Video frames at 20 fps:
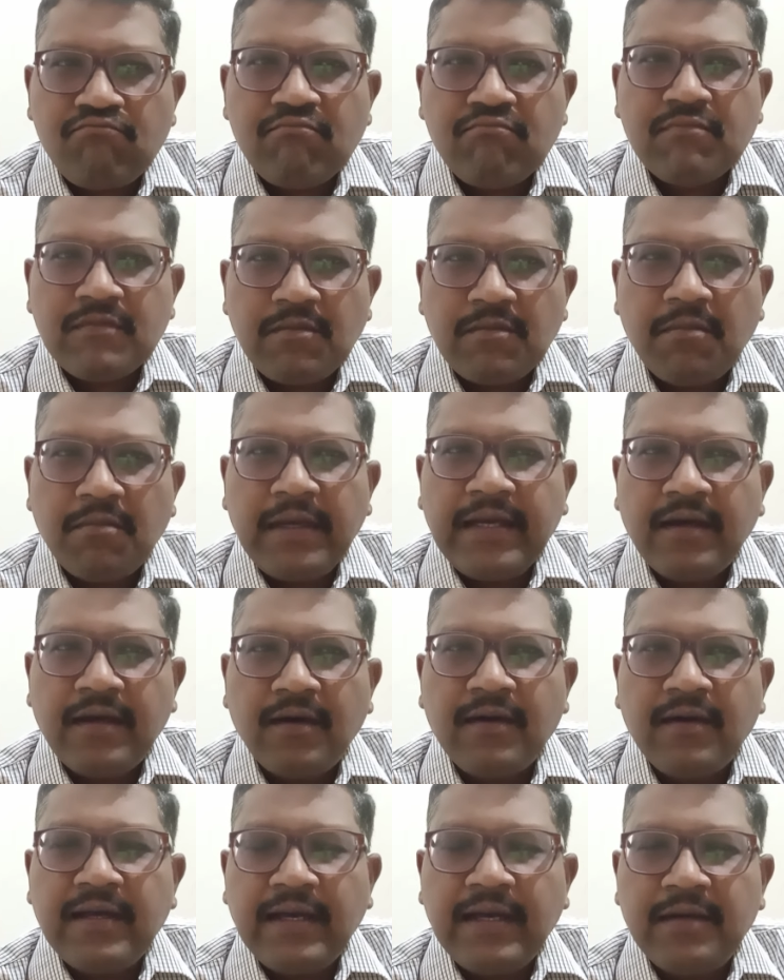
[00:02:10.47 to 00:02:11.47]
may God
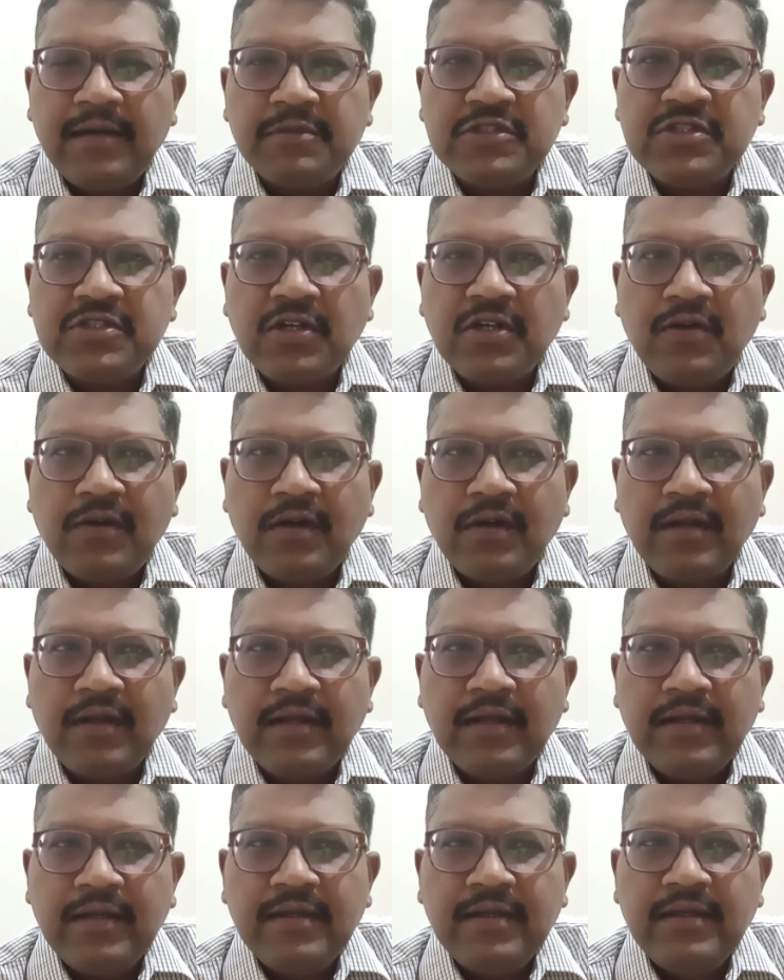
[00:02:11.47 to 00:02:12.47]
help us all
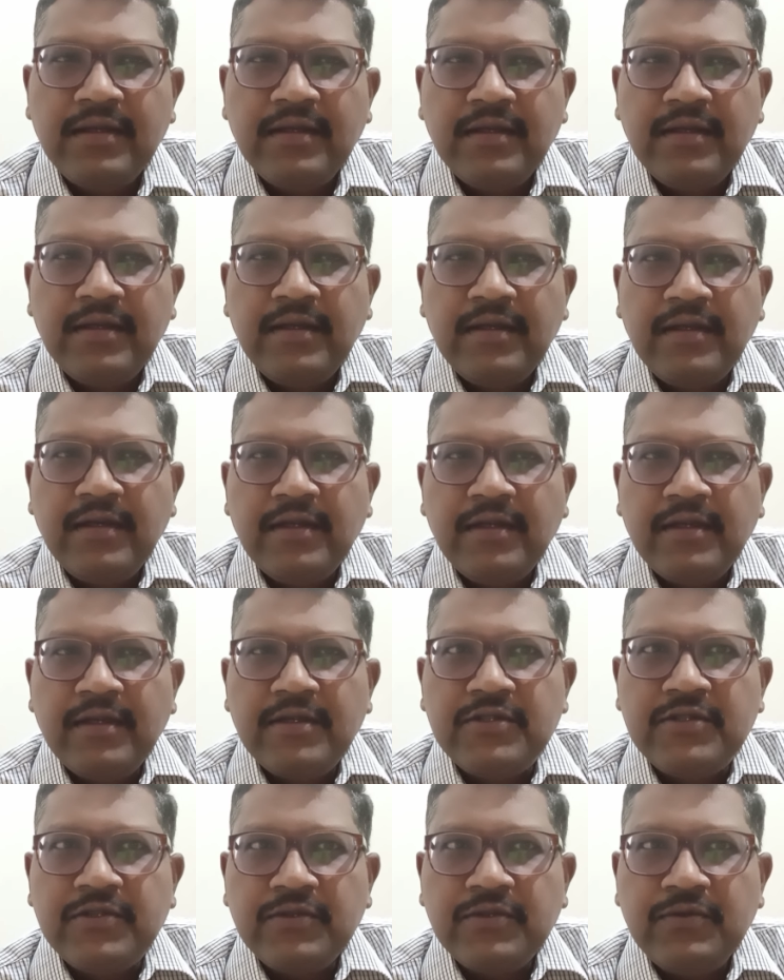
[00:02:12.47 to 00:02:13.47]

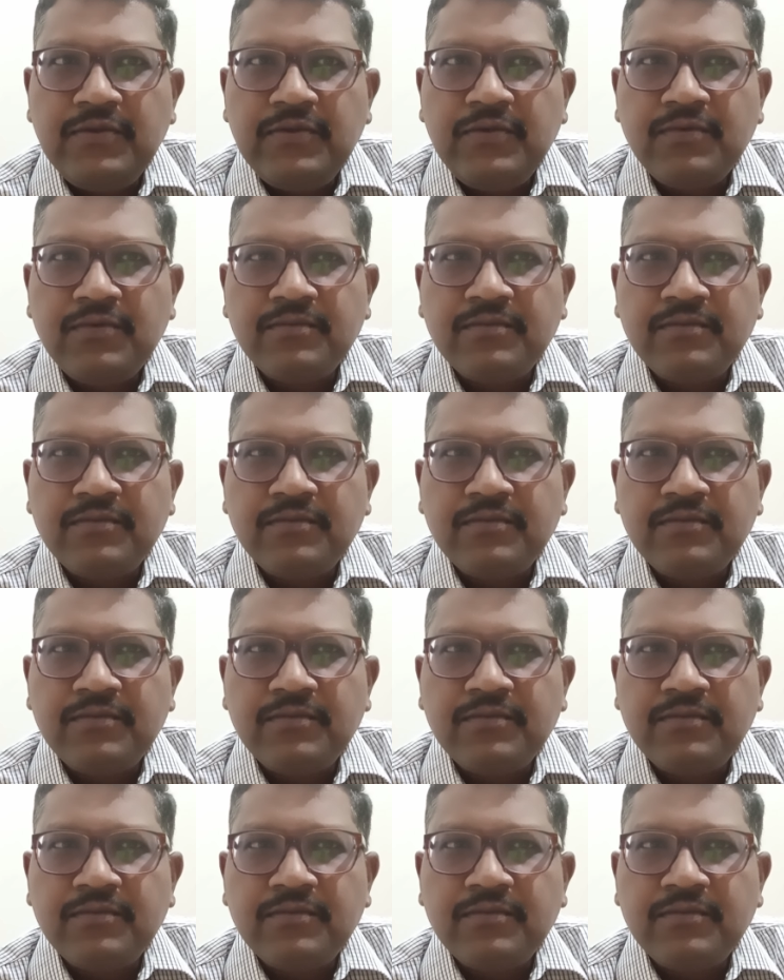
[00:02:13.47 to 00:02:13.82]
to